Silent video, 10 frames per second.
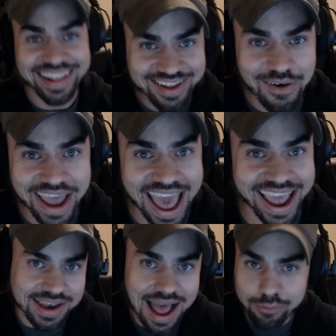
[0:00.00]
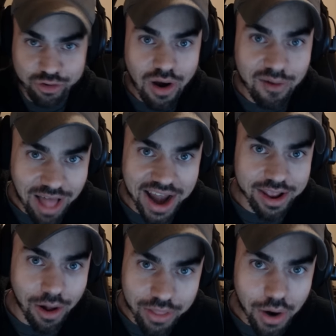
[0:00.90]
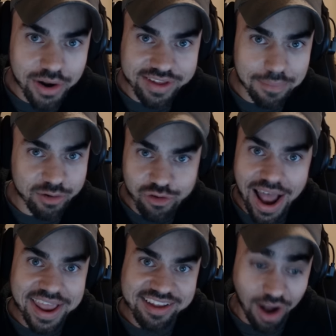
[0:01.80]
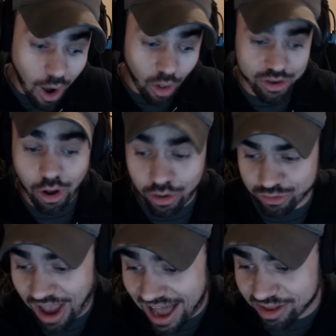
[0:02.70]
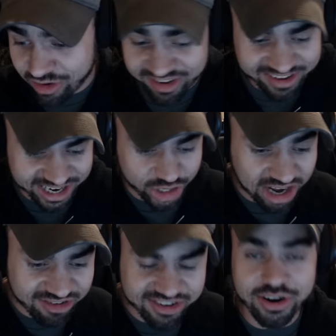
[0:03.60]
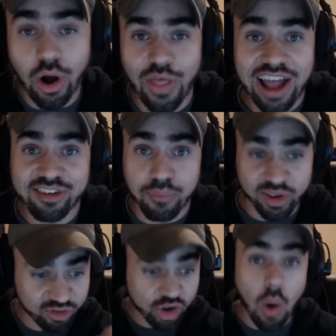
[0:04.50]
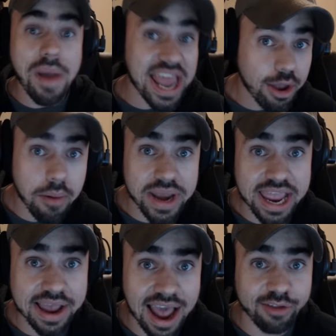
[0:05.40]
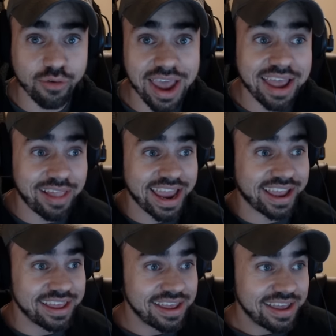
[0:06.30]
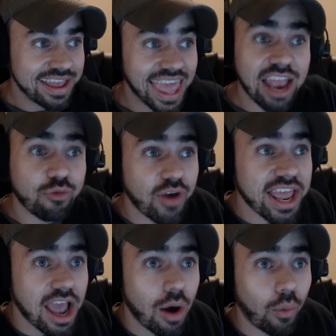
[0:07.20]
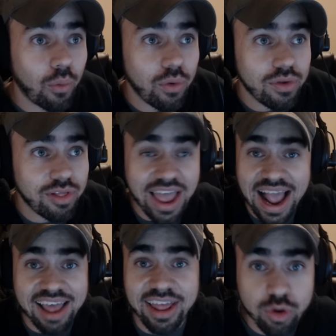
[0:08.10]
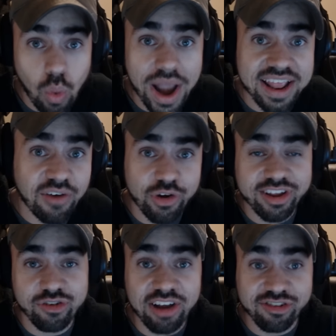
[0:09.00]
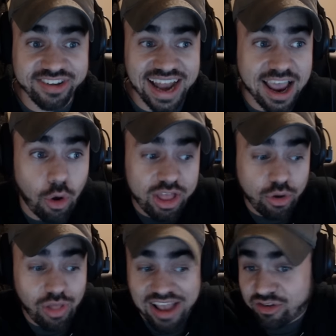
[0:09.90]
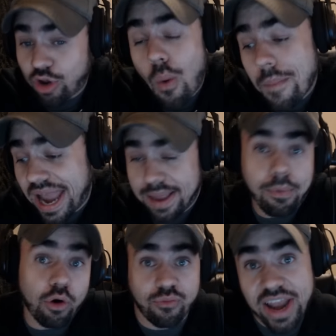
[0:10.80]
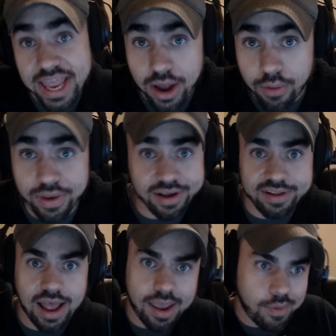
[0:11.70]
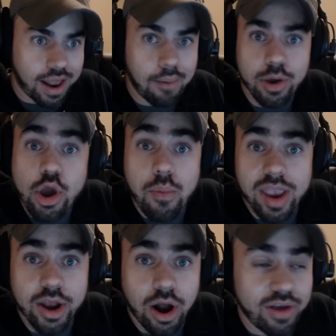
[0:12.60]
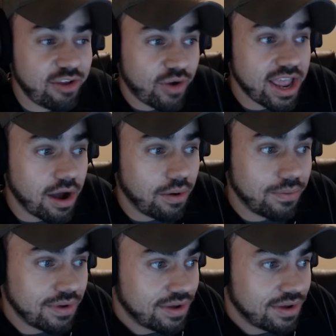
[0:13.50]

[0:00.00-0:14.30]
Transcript: It's okay. Now, I'm sure a lot of y'all noticed I've been trying to get to all y'all challenges and suggestions and all that stuff, but there's so many coming in, guys, okay? Like, each video, like, I get like 20 different suggestions, and I can only do like so many per video because I, I mean, I'm human, you know? Each video